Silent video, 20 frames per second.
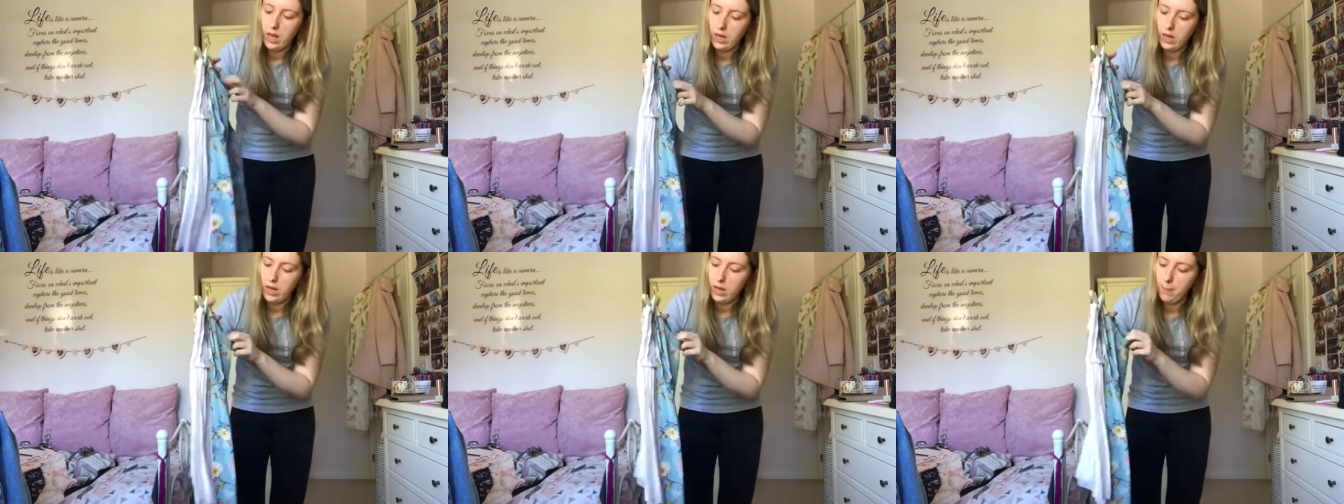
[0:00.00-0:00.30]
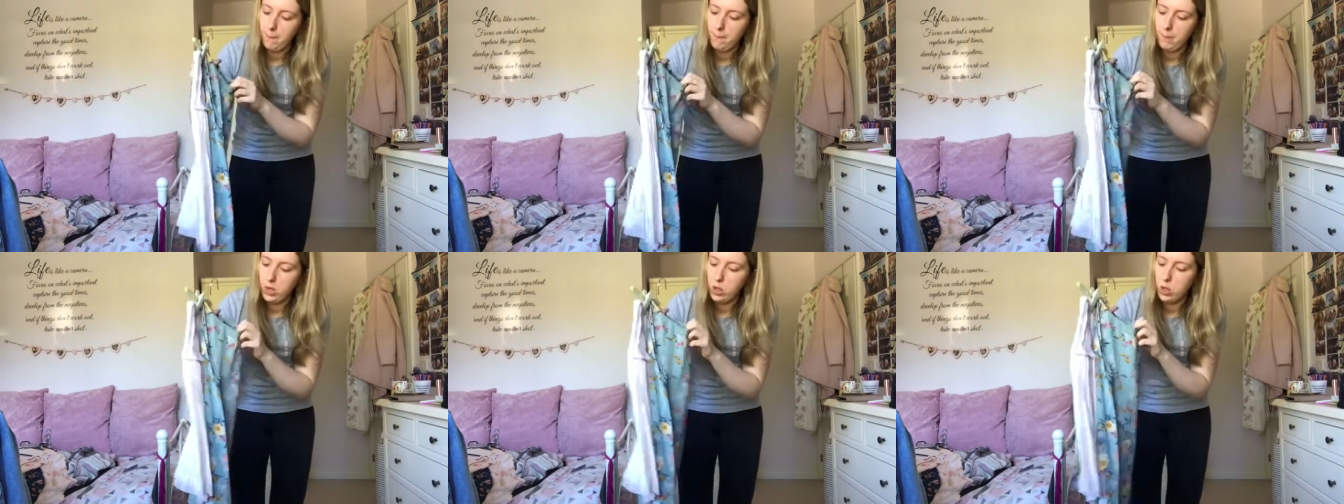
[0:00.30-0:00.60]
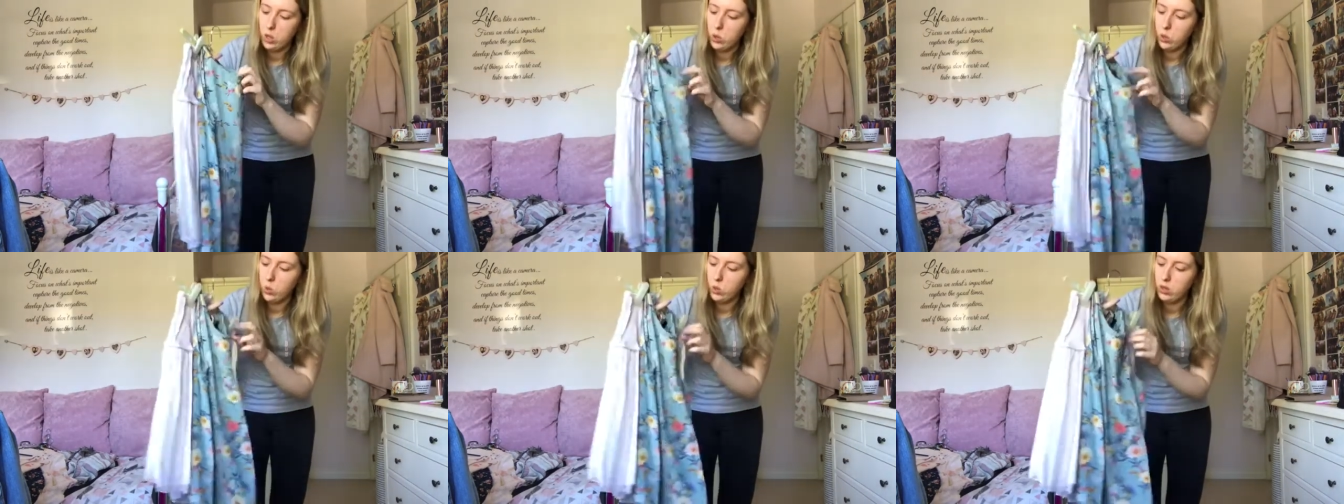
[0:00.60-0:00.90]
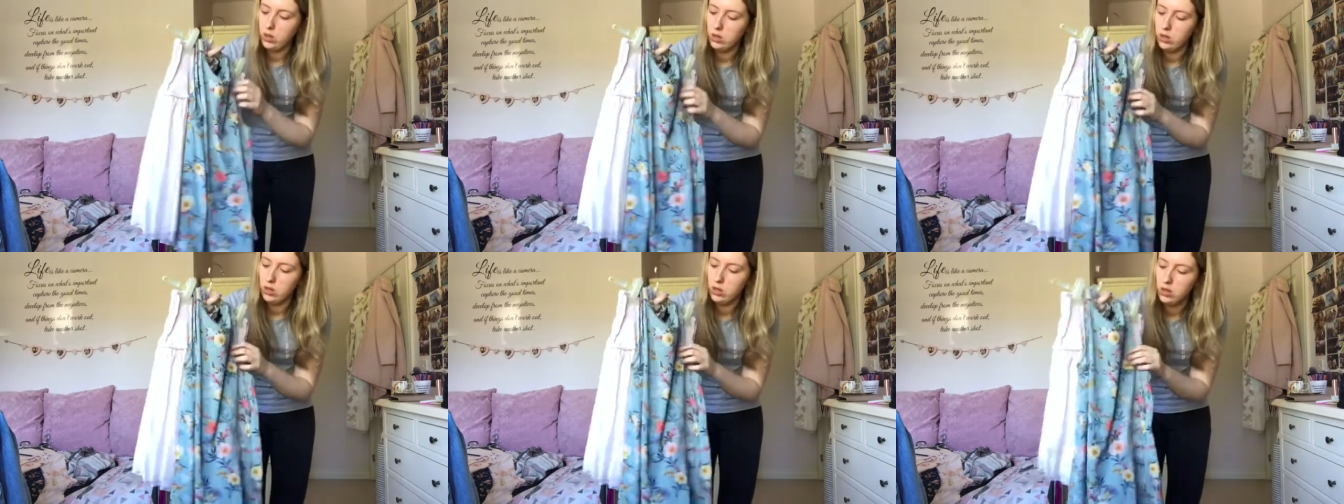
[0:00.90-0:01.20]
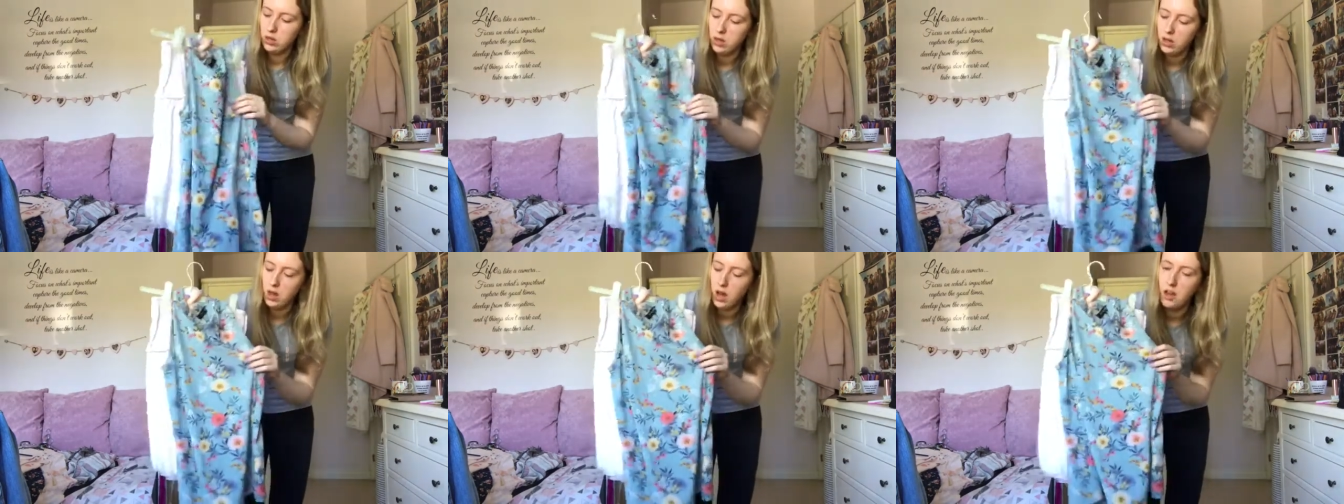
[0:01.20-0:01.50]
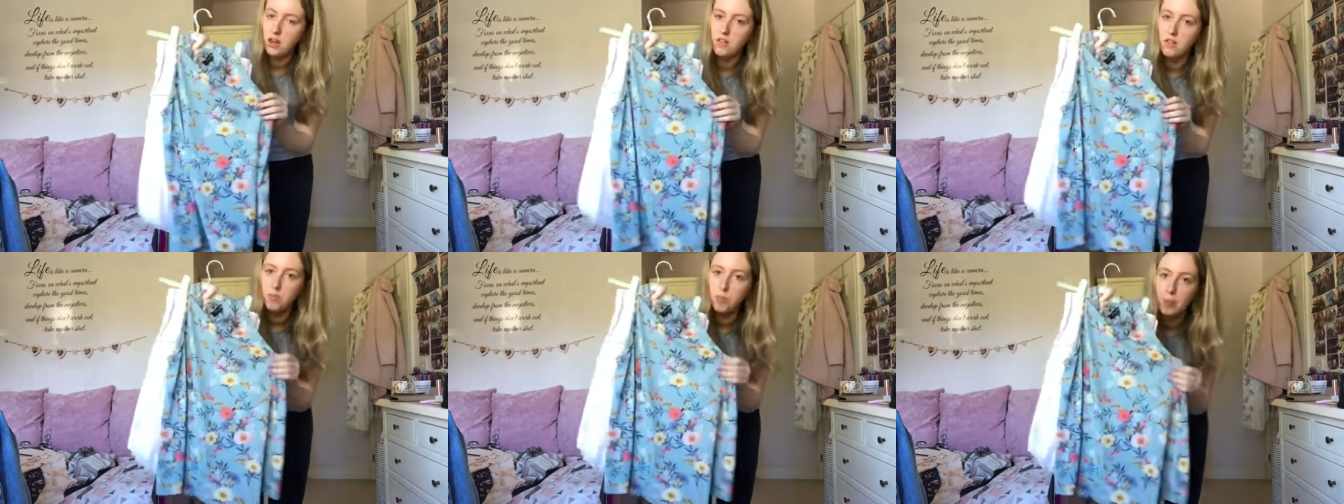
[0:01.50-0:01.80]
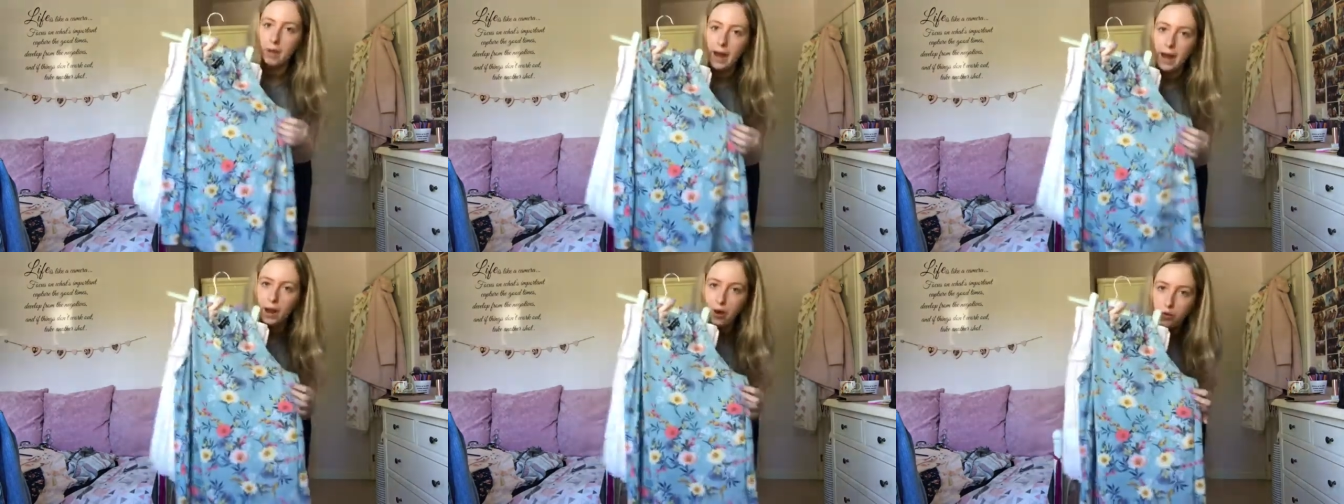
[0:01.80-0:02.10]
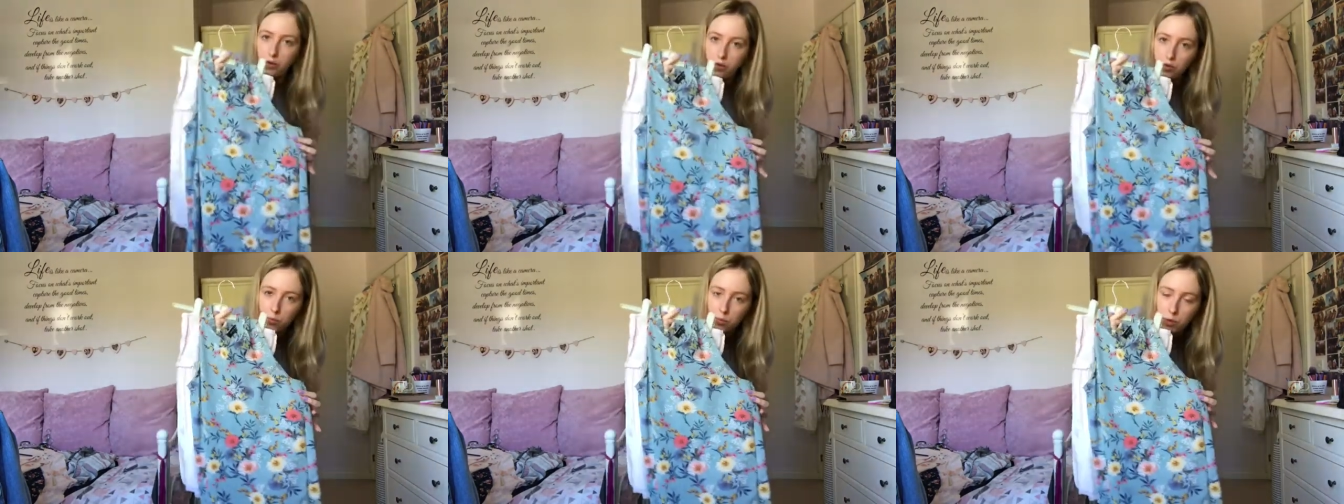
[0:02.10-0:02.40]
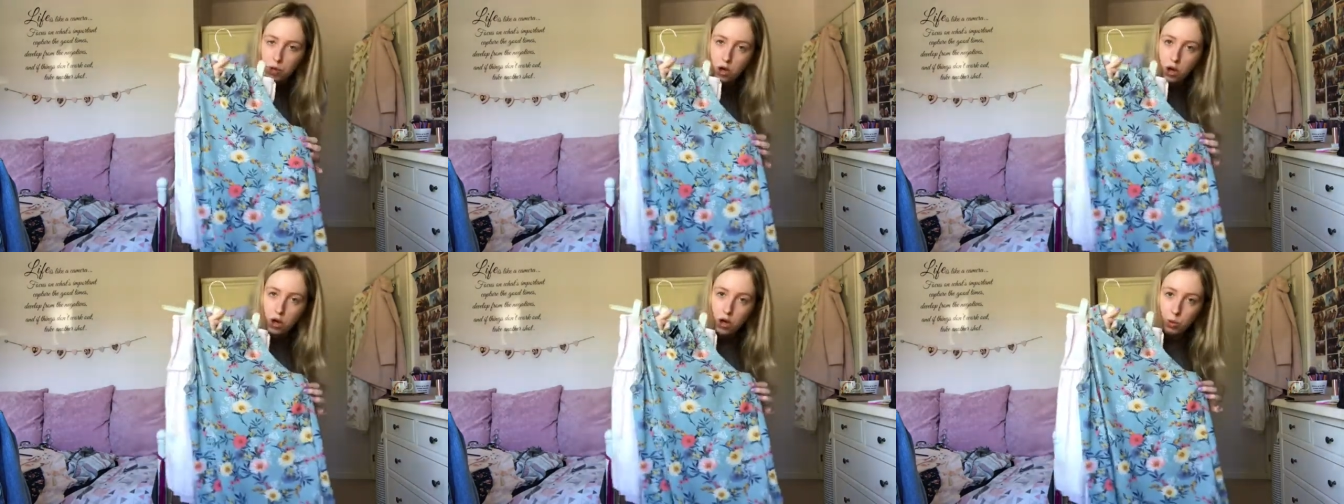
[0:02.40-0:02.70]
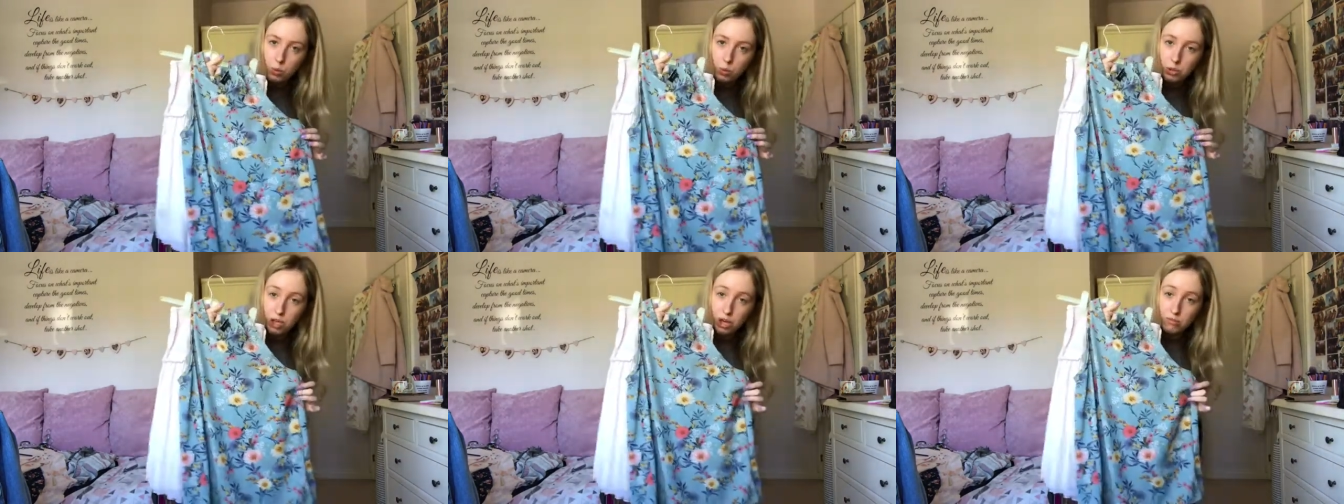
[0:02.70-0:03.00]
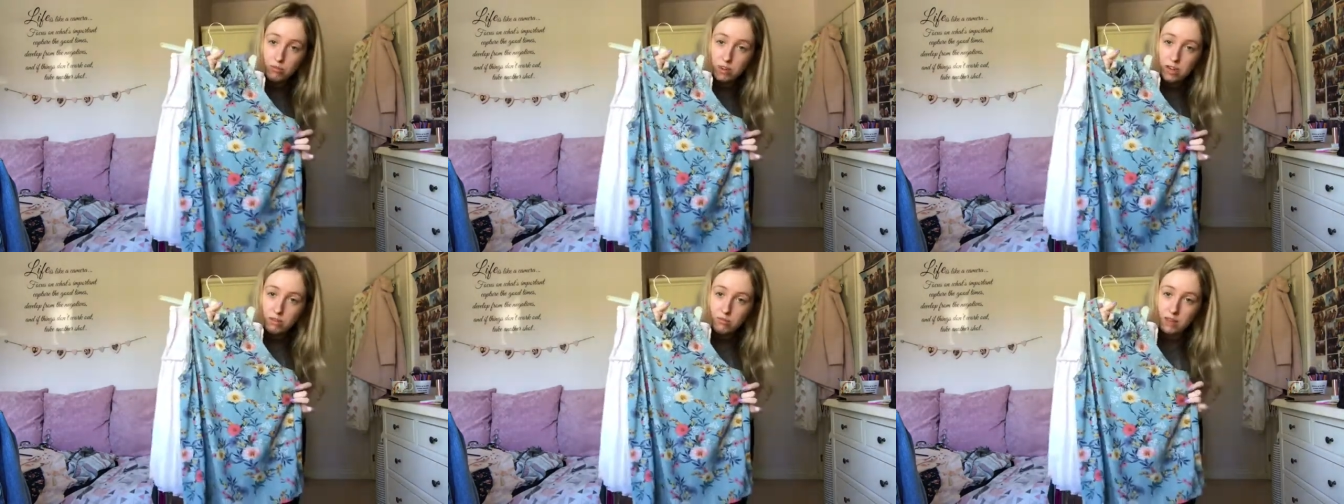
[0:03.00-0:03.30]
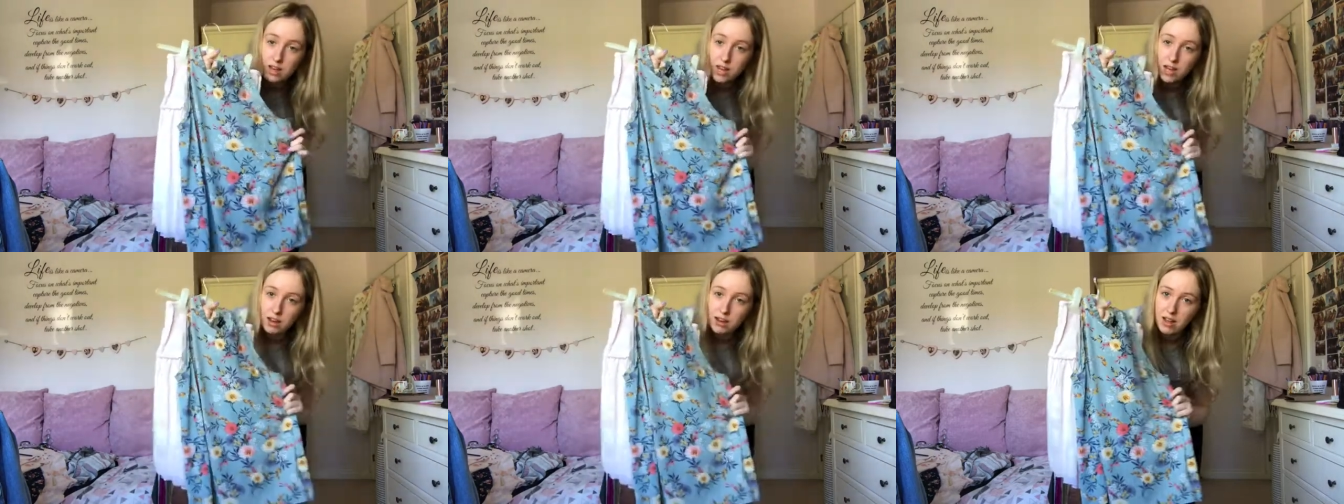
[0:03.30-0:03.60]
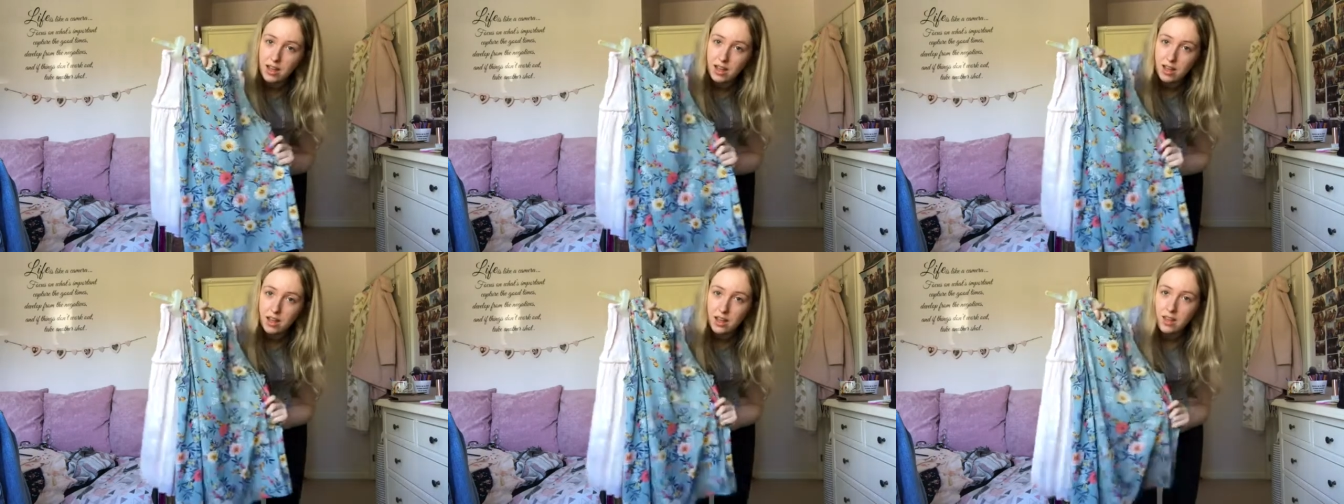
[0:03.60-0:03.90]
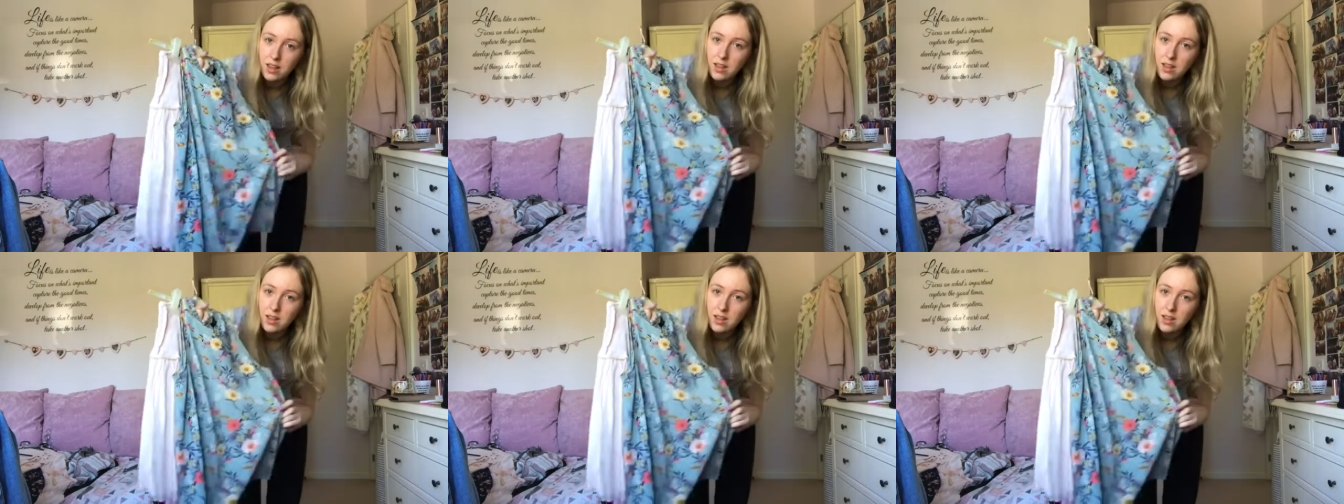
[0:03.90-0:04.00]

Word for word: like blue kind of blouse from New Look, which I really really like.